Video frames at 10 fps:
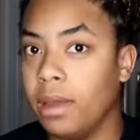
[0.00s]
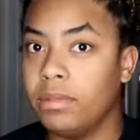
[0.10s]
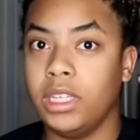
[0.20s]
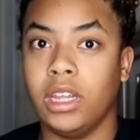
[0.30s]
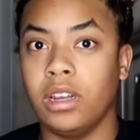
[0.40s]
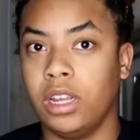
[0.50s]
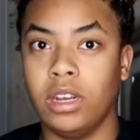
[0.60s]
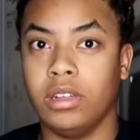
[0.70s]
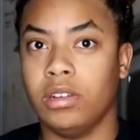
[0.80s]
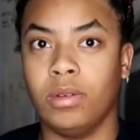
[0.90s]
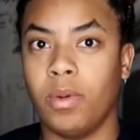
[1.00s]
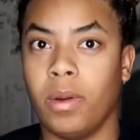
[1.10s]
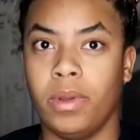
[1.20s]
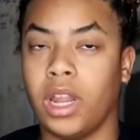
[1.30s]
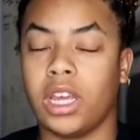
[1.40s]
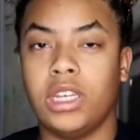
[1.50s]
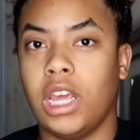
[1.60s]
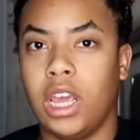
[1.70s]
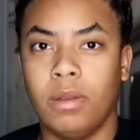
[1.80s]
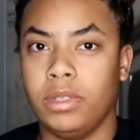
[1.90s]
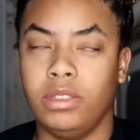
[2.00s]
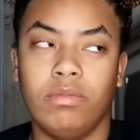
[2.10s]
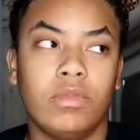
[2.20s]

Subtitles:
empty in the apartment, like dead empty.